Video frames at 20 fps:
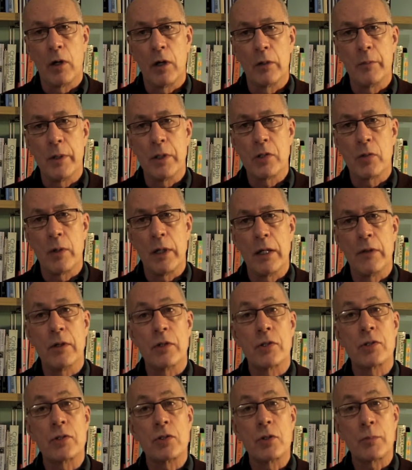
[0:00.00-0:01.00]
world between
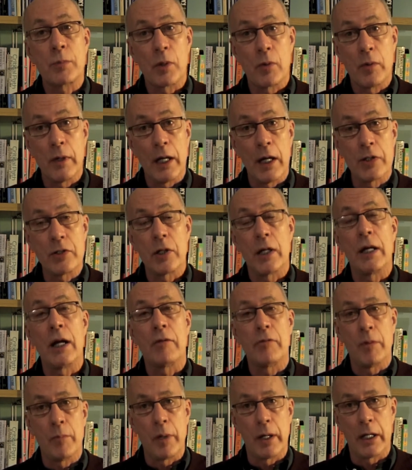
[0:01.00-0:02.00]
the super rich and
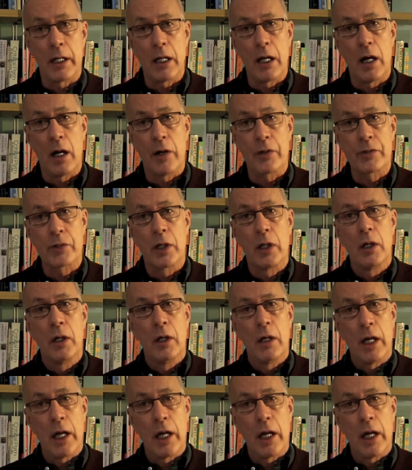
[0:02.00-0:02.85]
everybody else